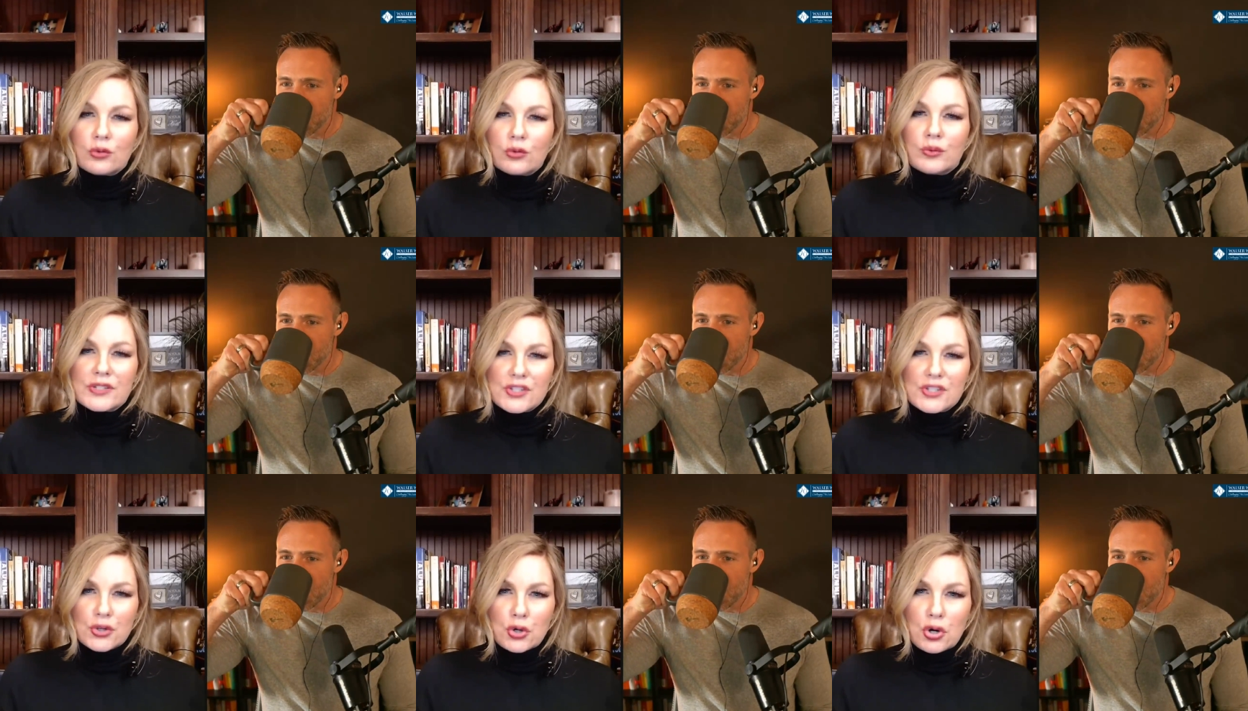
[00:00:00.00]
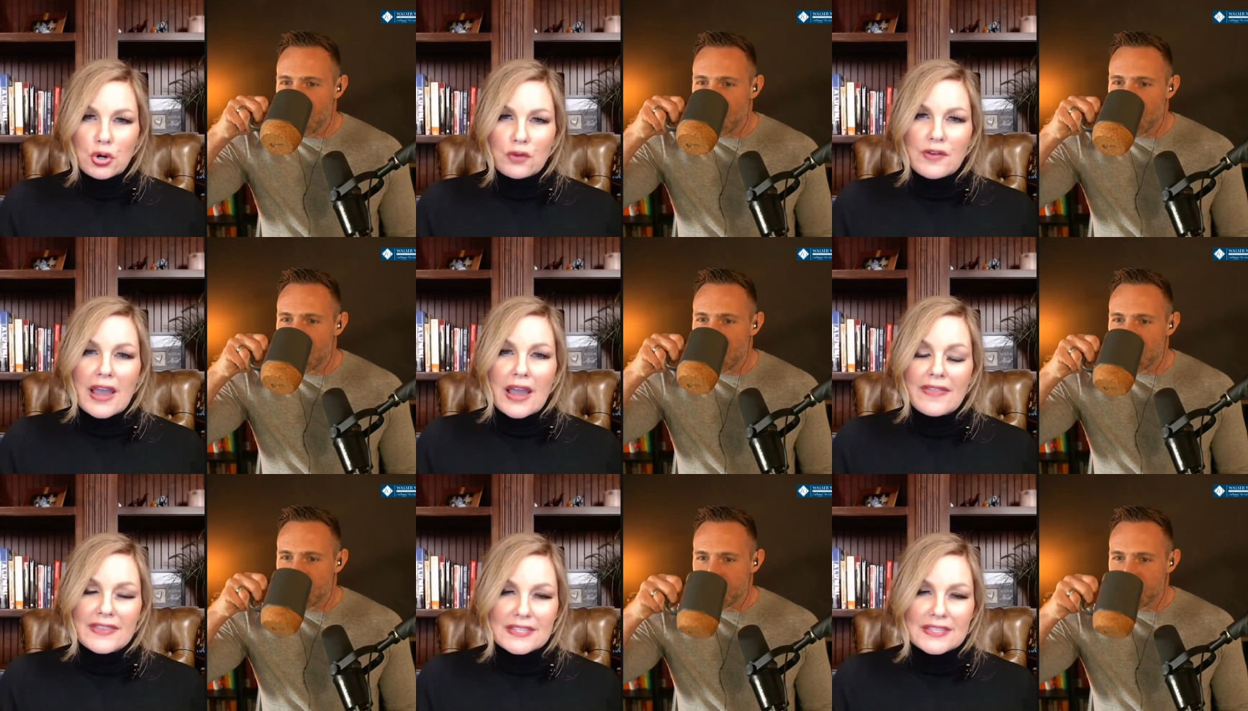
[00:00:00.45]
Speaker 1: Reserve
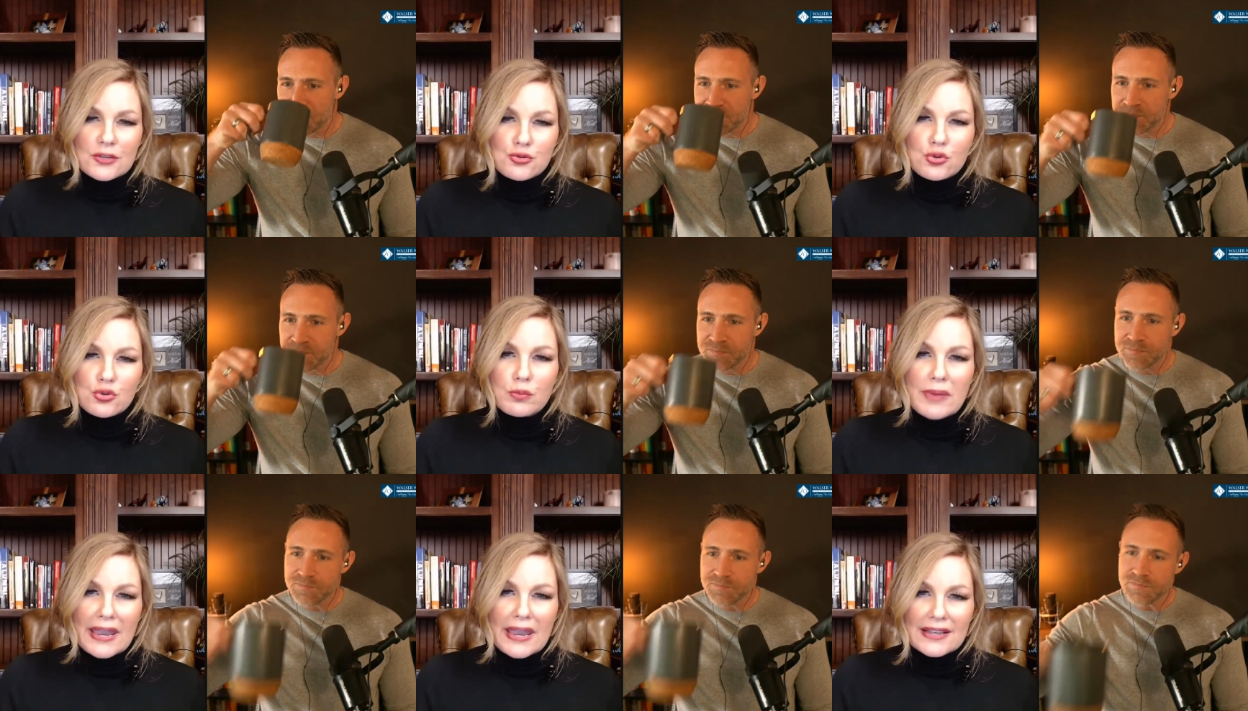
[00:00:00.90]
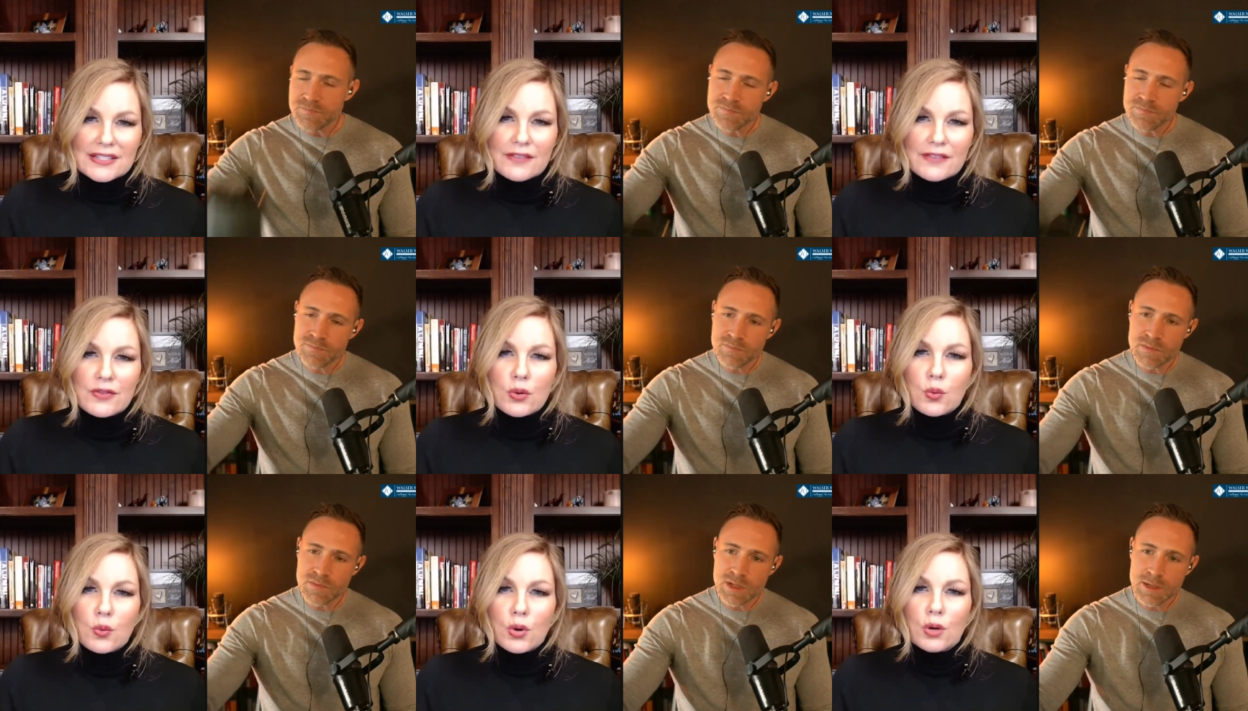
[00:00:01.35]
and the central banks of
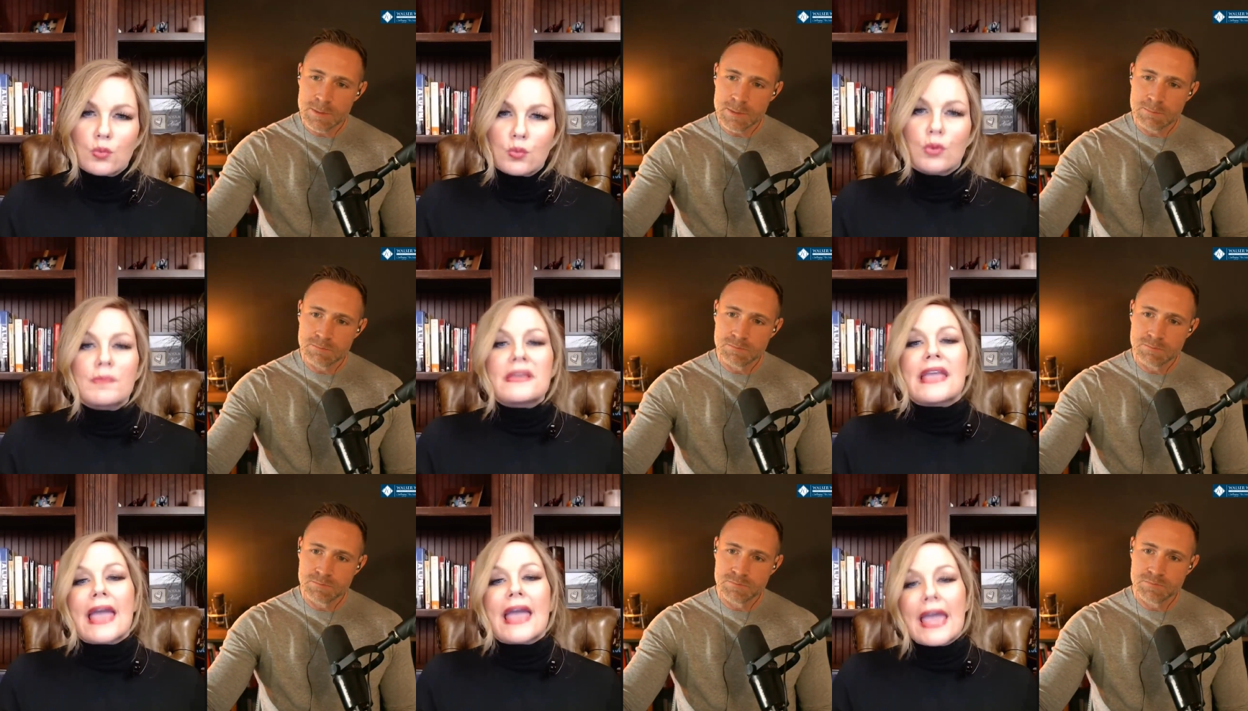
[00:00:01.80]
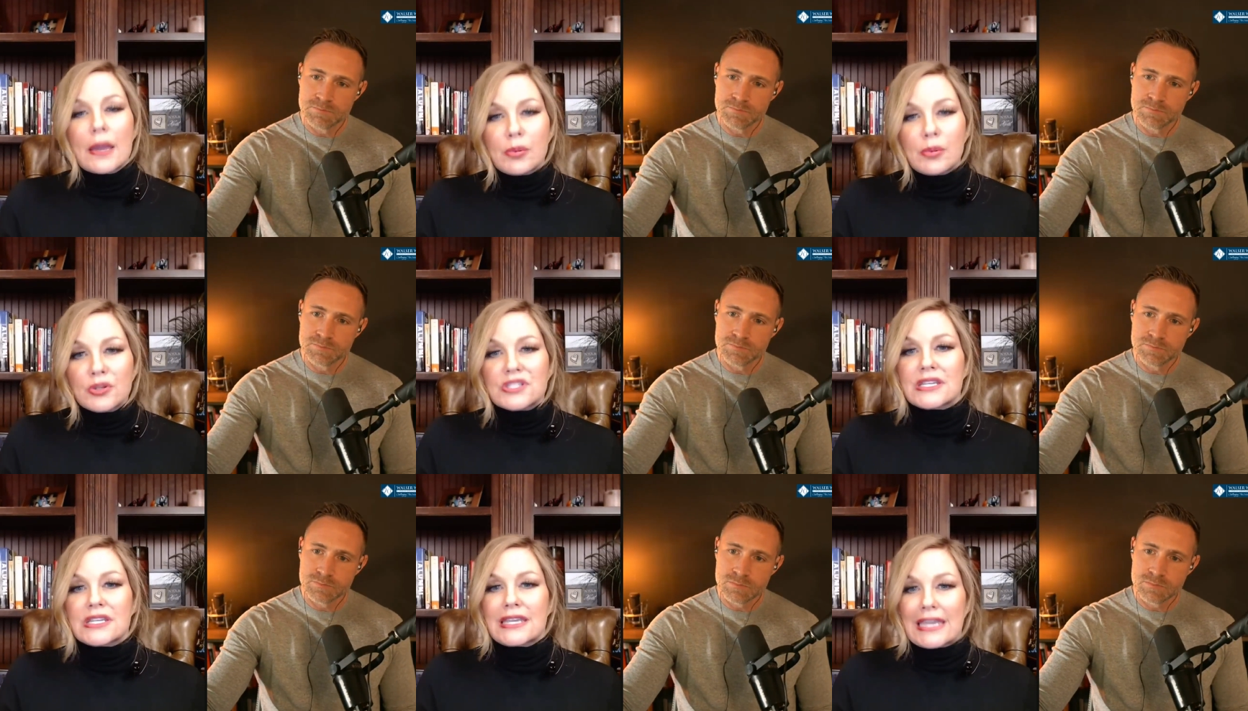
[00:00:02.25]
the world will be
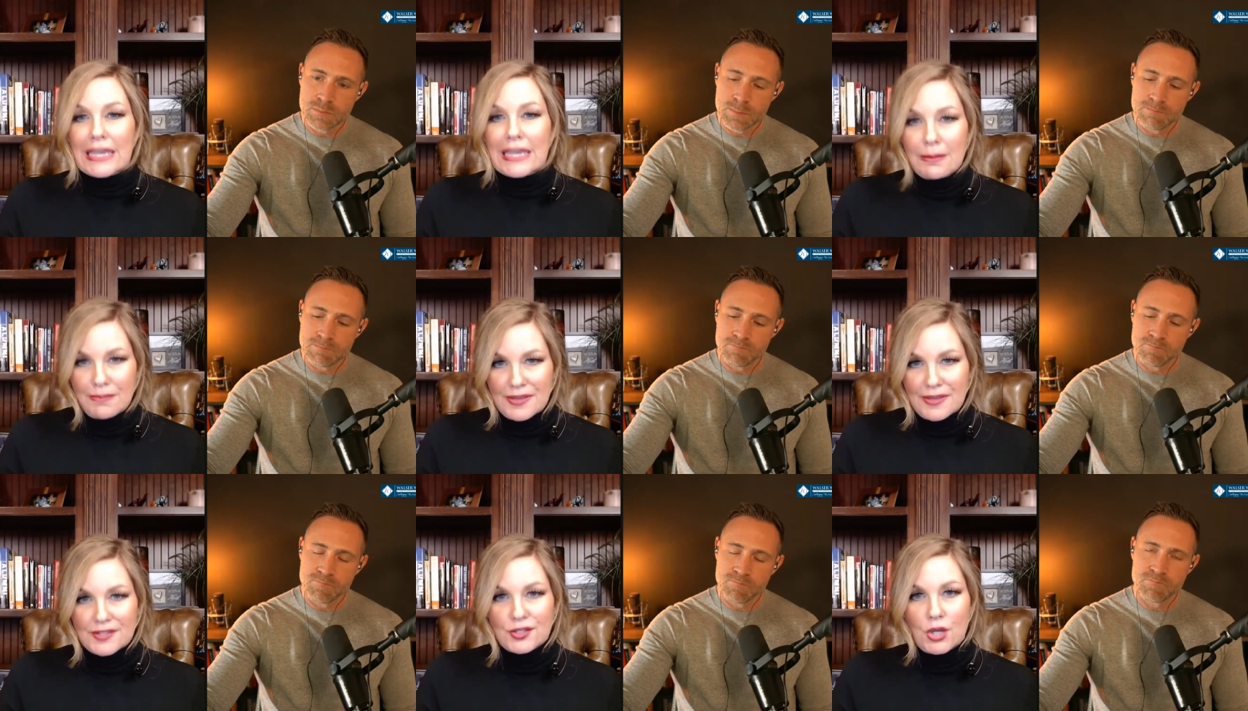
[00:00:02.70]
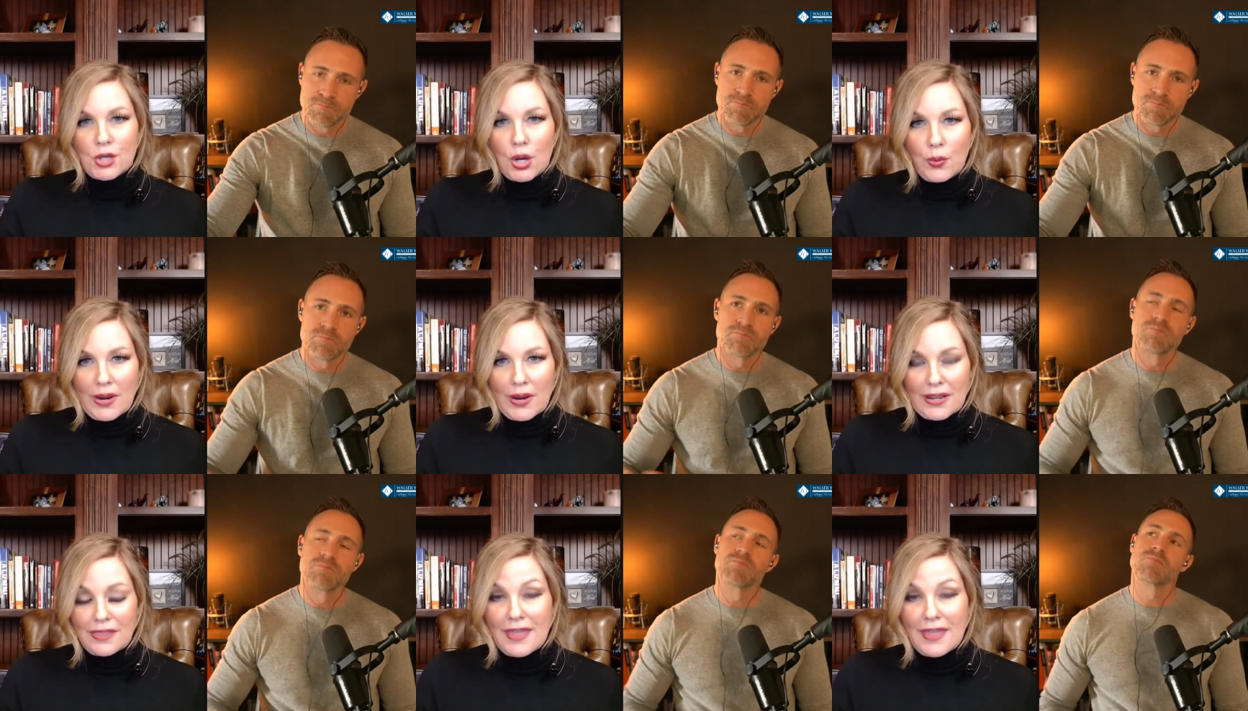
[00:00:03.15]
able to keep this
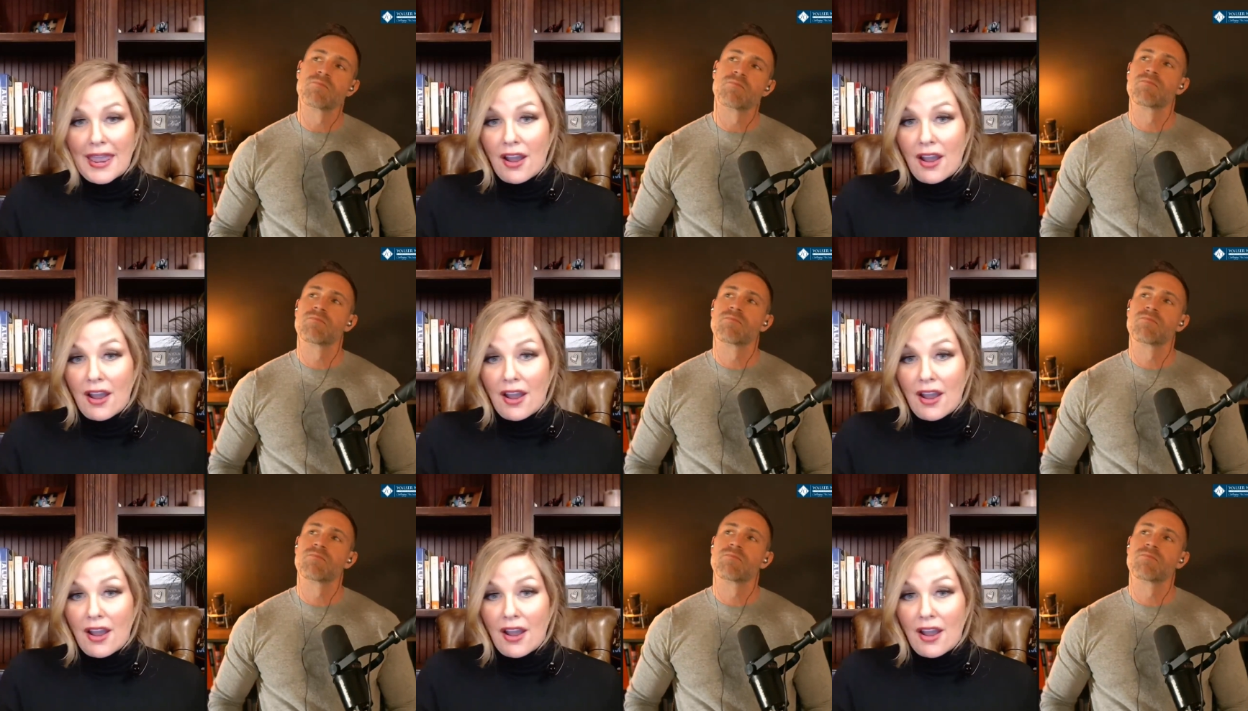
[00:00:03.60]
going. They